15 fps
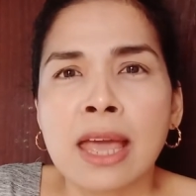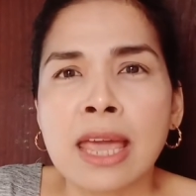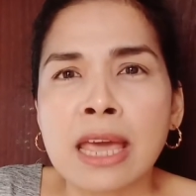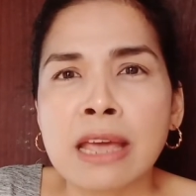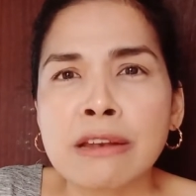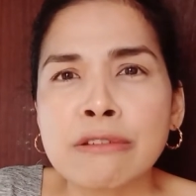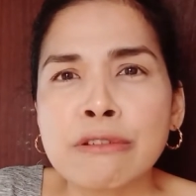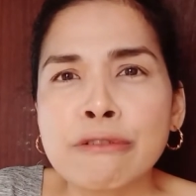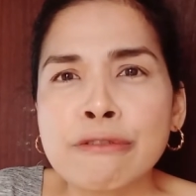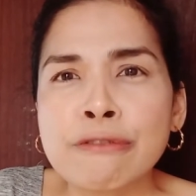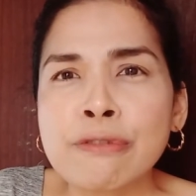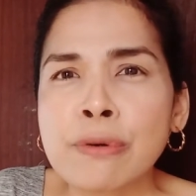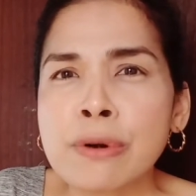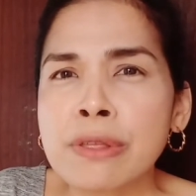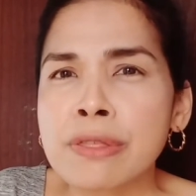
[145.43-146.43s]
And
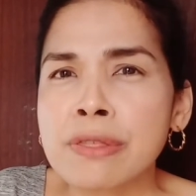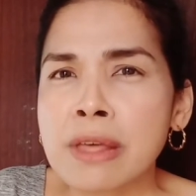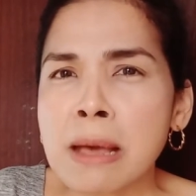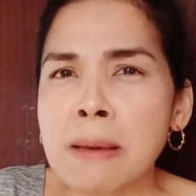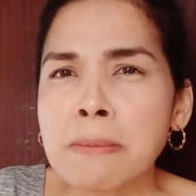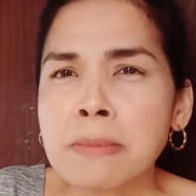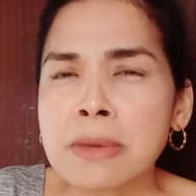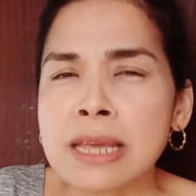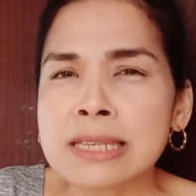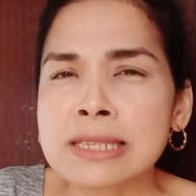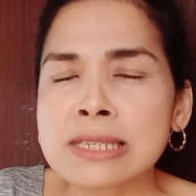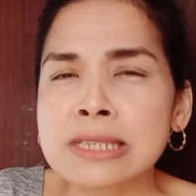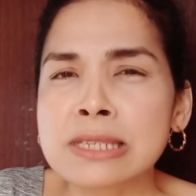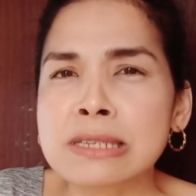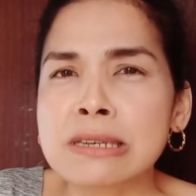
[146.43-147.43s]
for them,
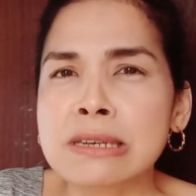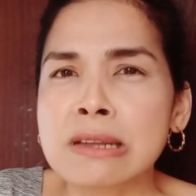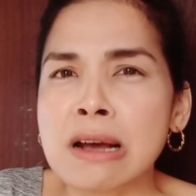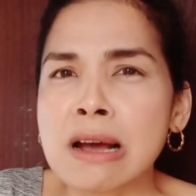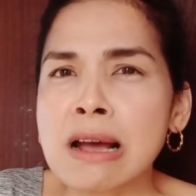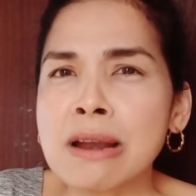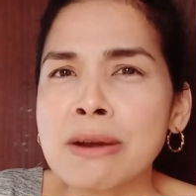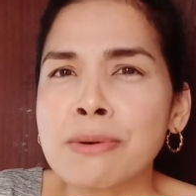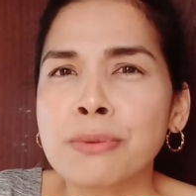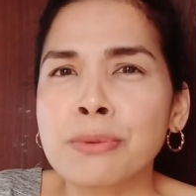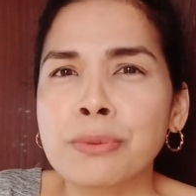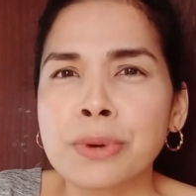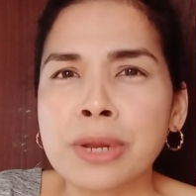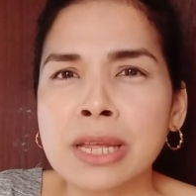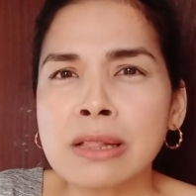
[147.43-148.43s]
it's not
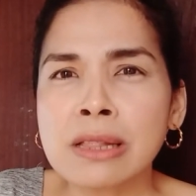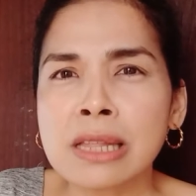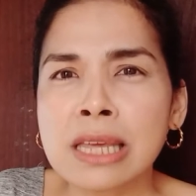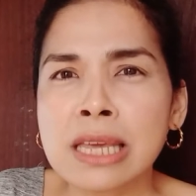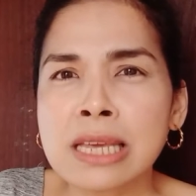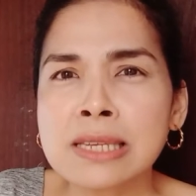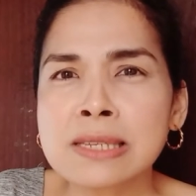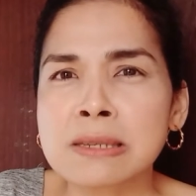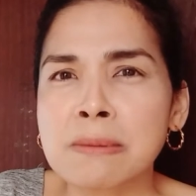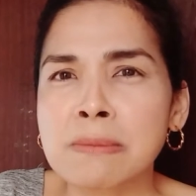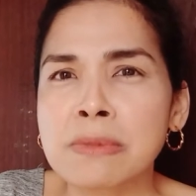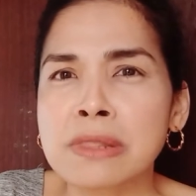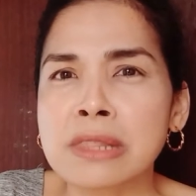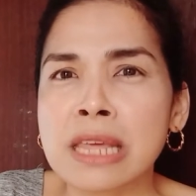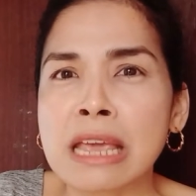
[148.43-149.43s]
really
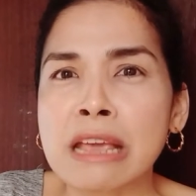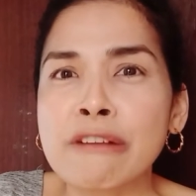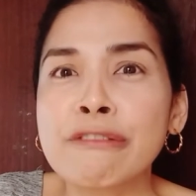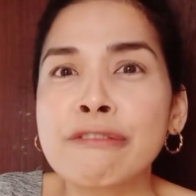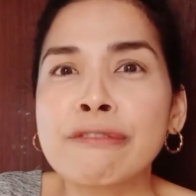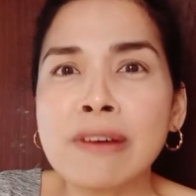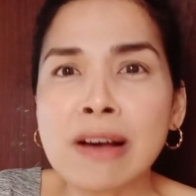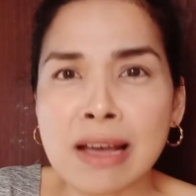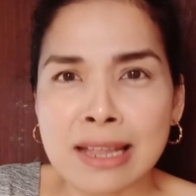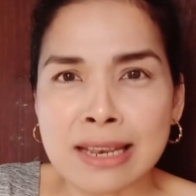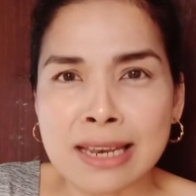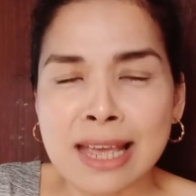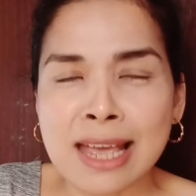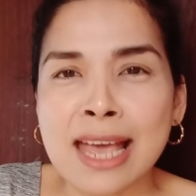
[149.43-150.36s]
something fun.